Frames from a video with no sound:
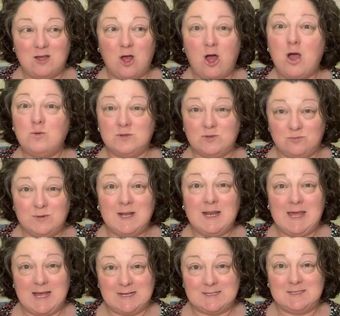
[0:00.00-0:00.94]
I was
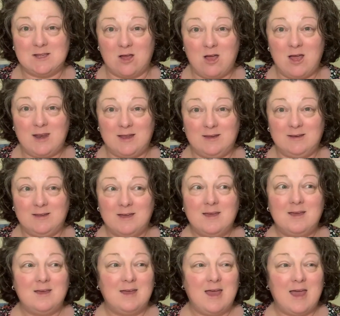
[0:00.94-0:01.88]
really excited,
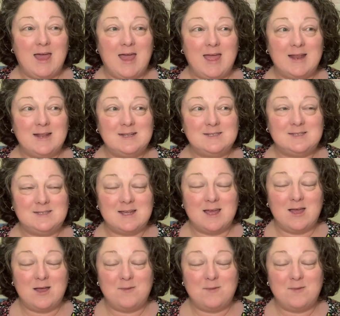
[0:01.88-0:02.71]
and